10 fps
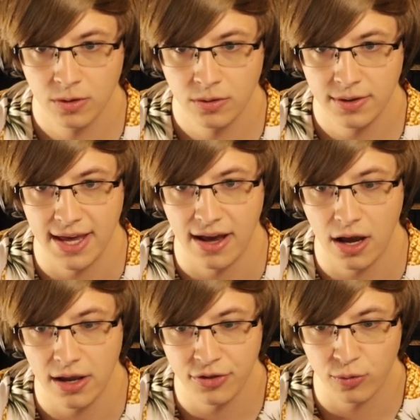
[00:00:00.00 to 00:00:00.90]
Yeah,
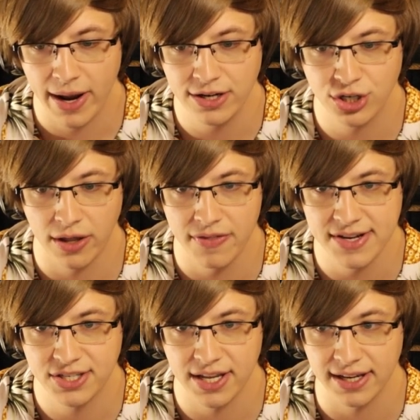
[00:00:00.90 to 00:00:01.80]
the range on
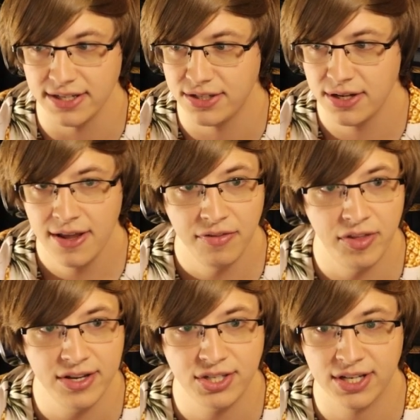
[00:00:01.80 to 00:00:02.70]
this thing is
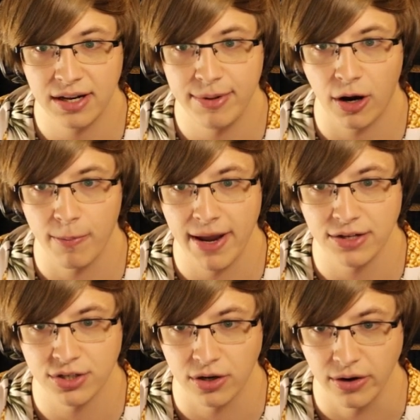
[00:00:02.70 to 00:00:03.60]
this is gonna be our
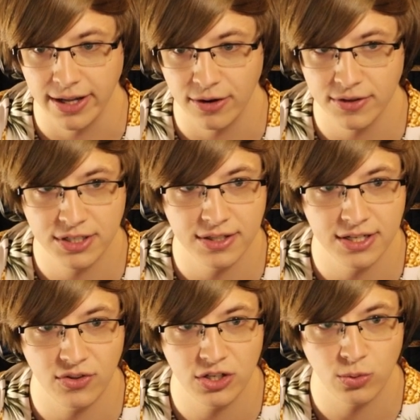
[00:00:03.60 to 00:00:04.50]
main turret here. This this
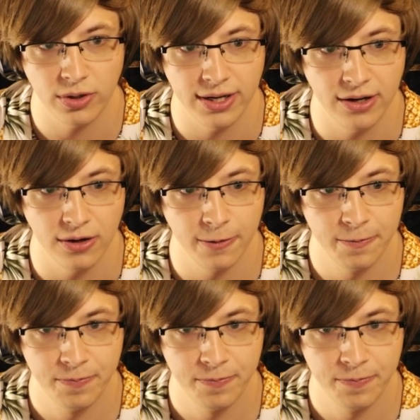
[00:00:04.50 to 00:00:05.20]
this one here.